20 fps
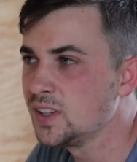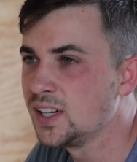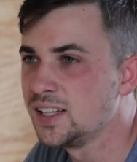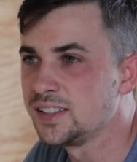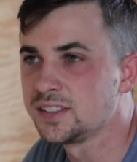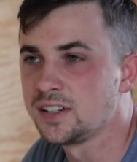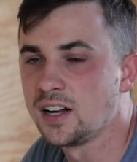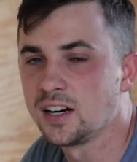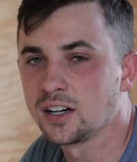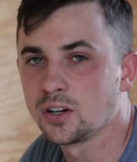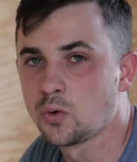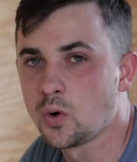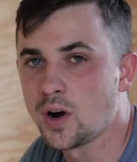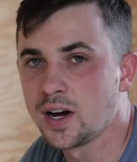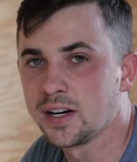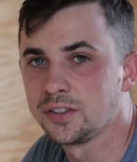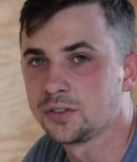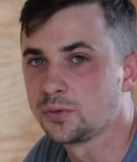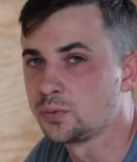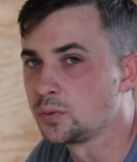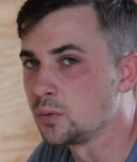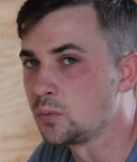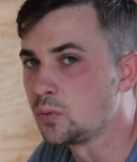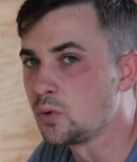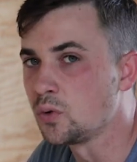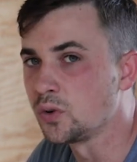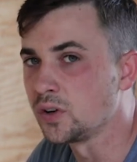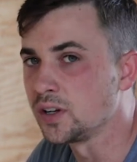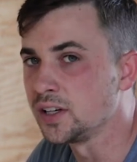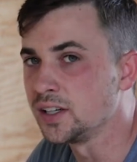it's not quite as
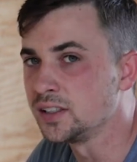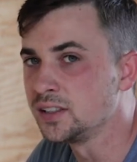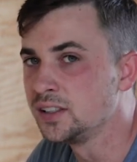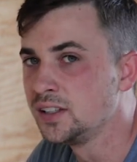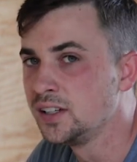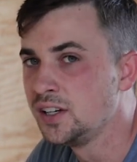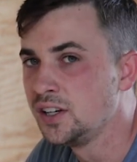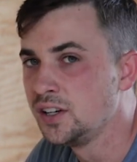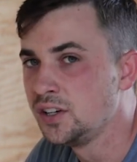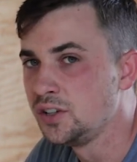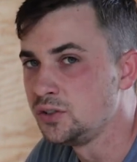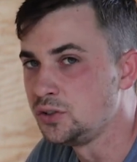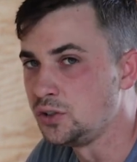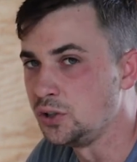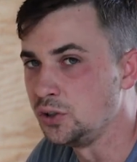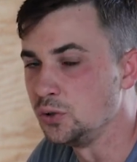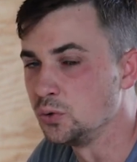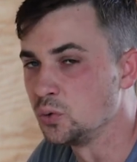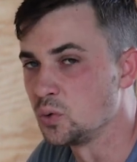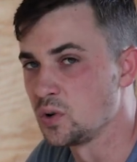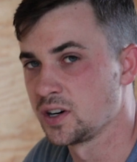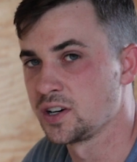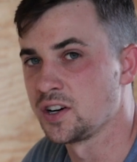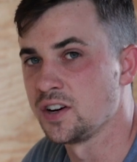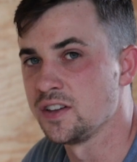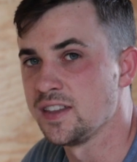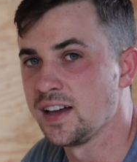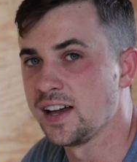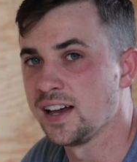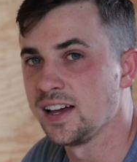rewarding to work
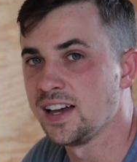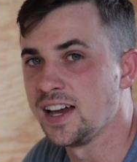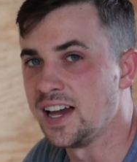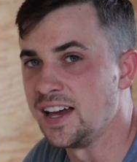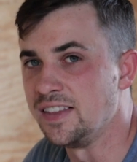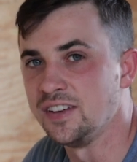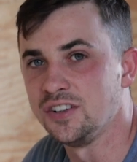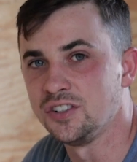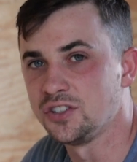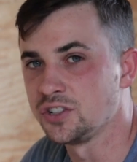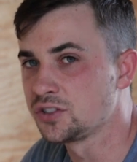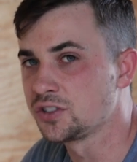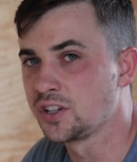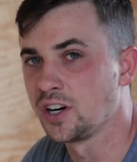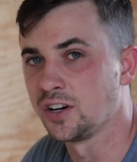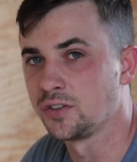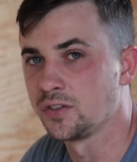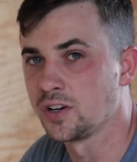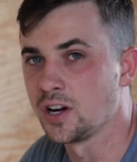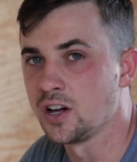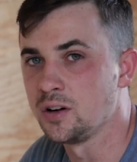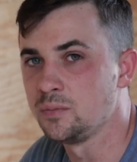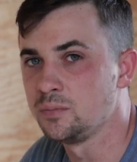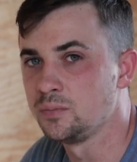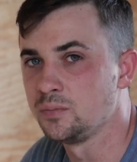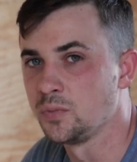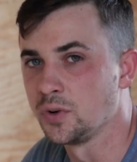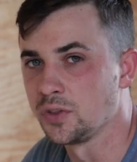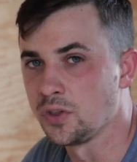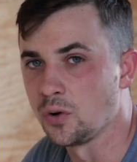on that and then just cover it up
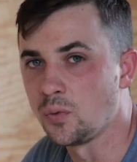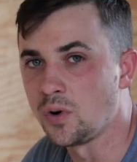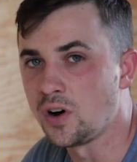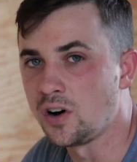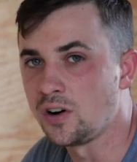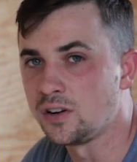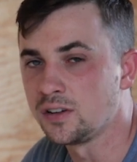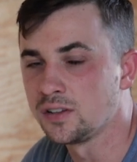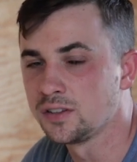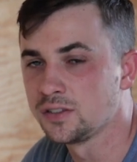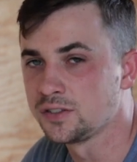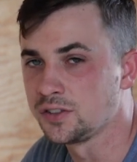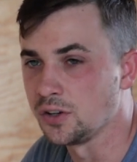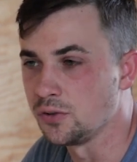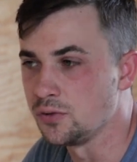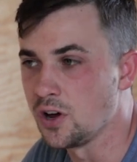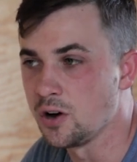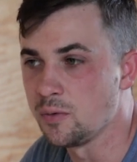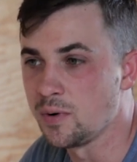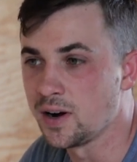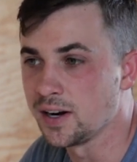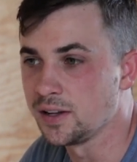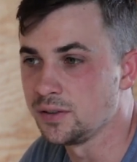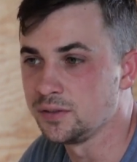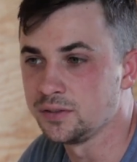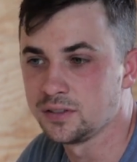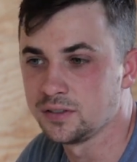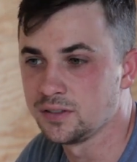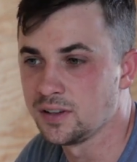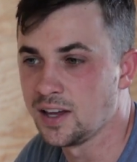with a wall. So
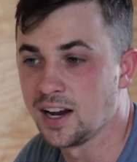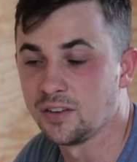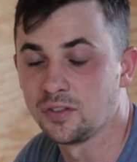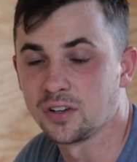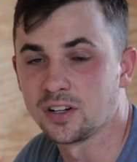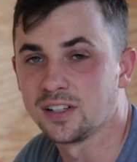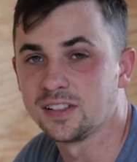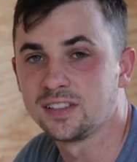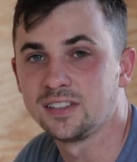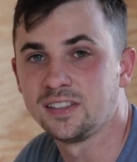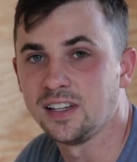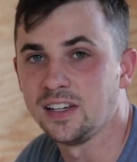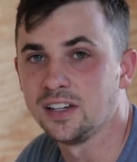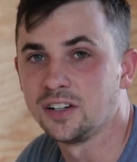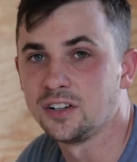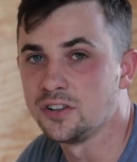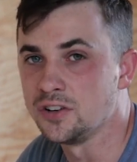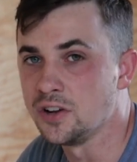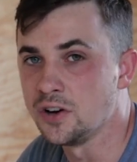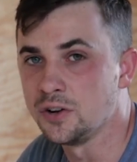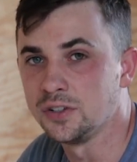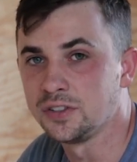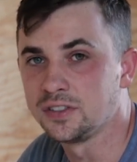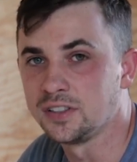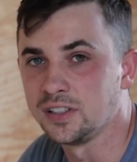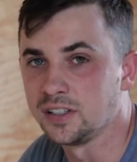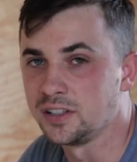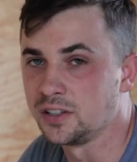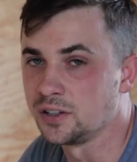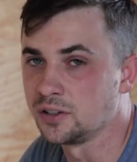nobody's ever gonna see it or
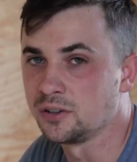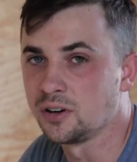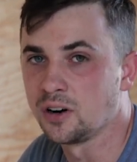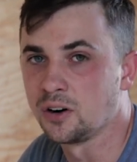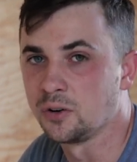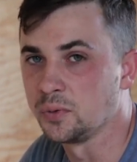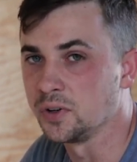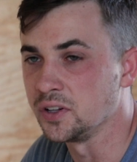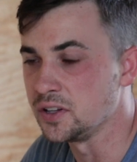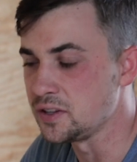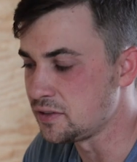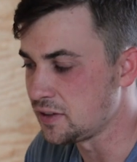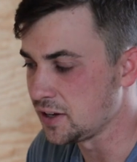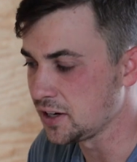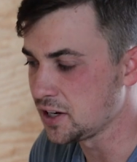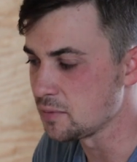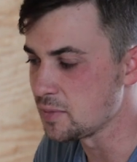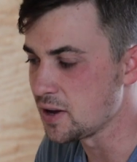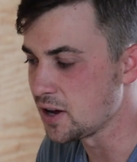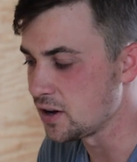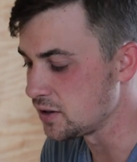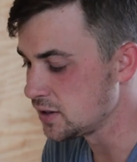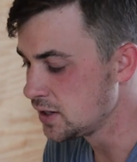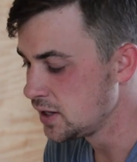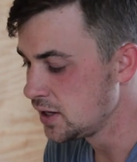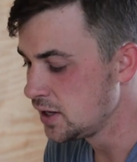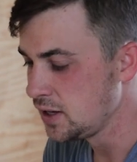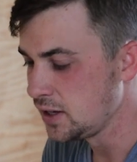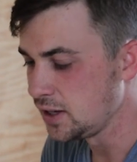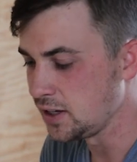notice it or really think about
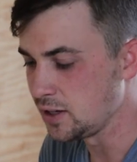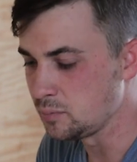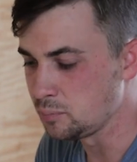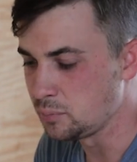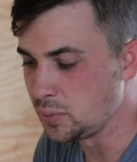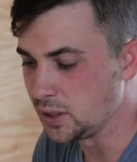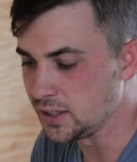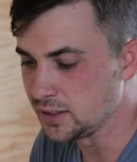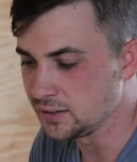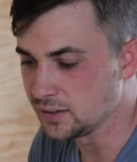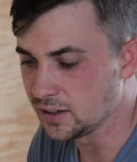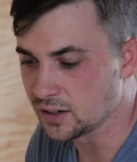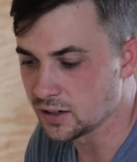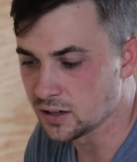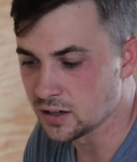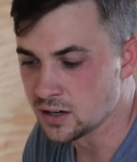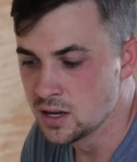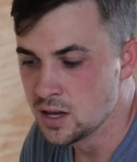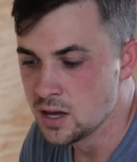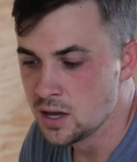it being there.